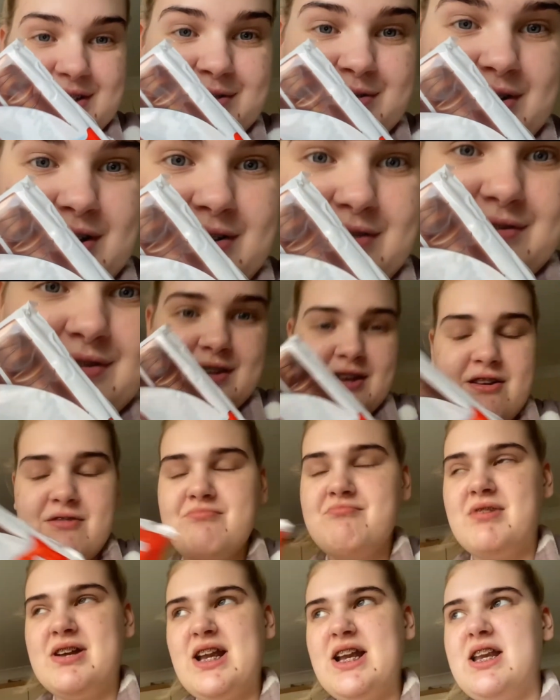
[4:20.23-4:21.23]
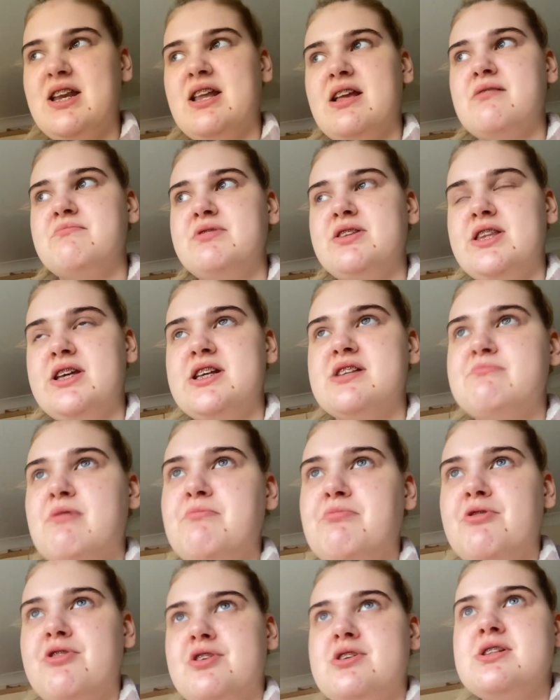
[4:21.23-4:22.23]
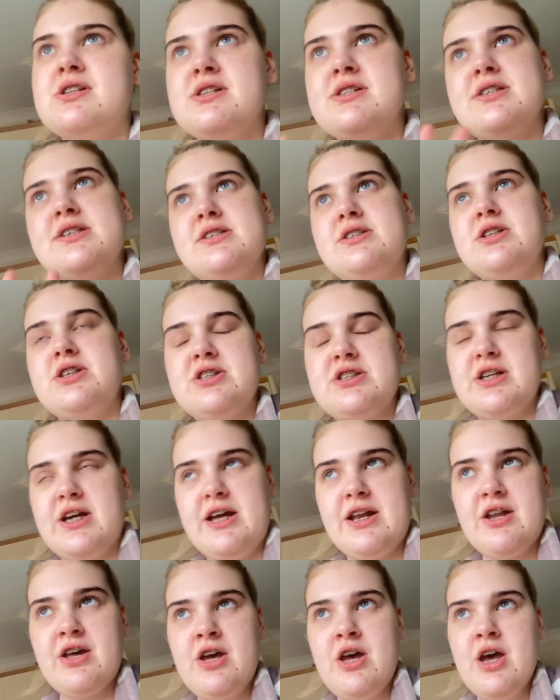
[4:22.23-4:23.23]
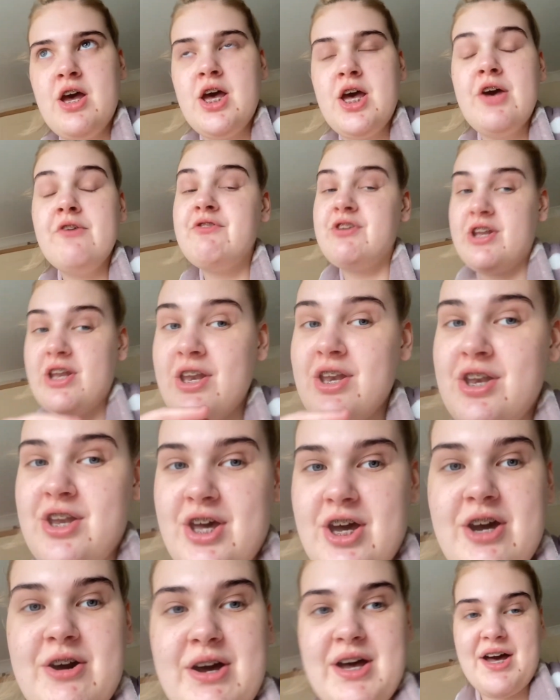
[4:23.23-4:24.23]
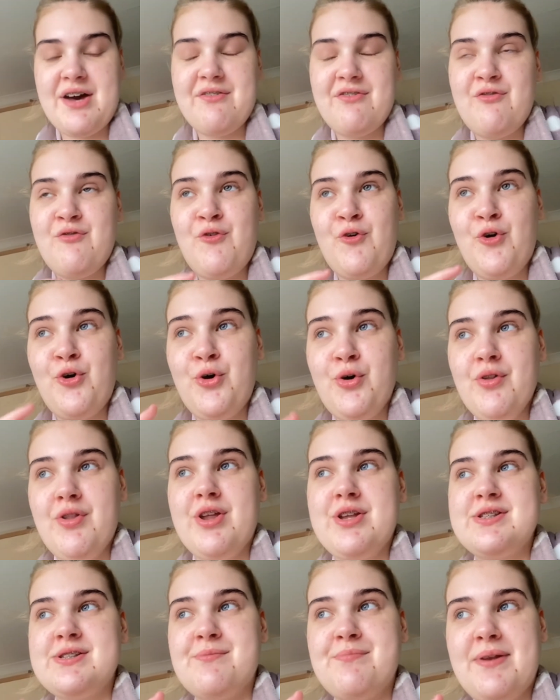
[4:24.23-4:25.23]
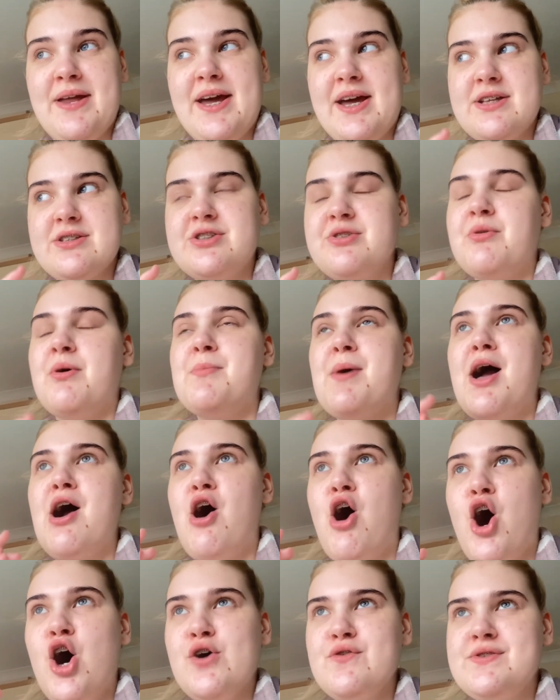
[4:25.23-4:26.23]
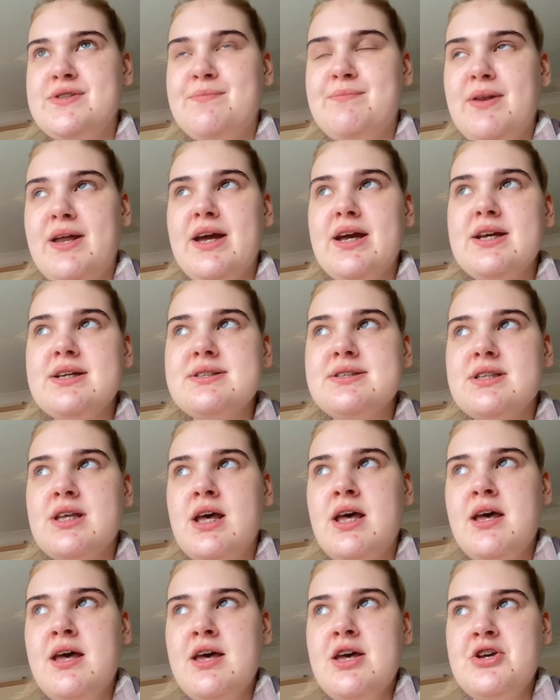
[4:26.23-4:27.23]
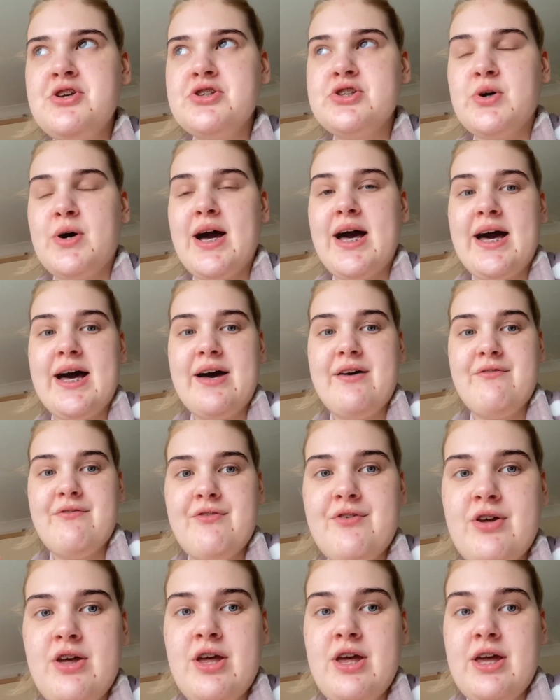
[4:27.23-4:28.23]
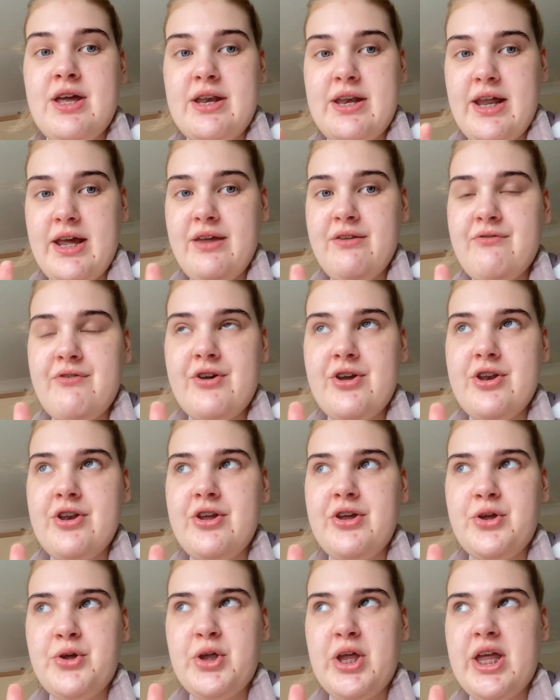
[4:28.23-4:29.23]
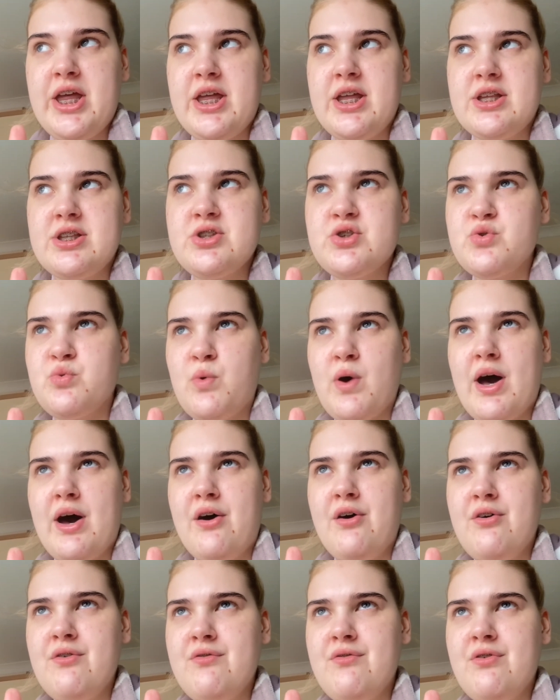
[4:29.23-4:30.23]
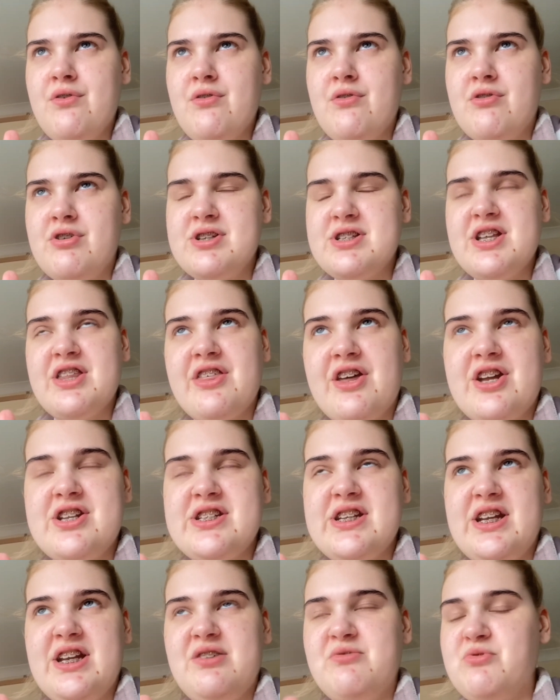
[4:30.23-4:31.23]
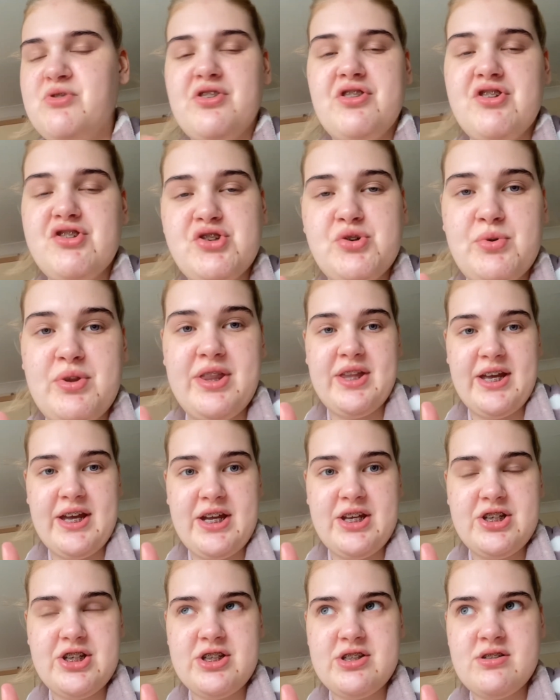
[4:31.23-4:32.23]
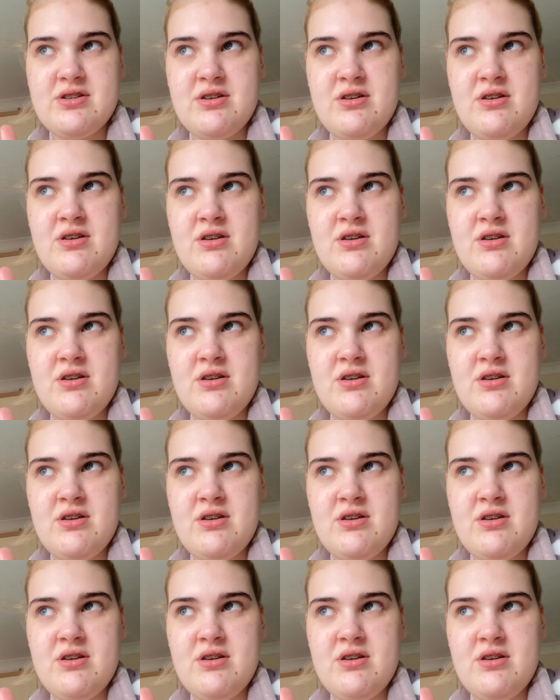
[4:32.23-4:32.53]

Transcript: Well, then my dad didn't really do, my brothers and sisters did. If you didn't know, I have 4 other siblings who are my half siblings. So I have Nathan, who is 12, or is he 13? One of the two of the ages.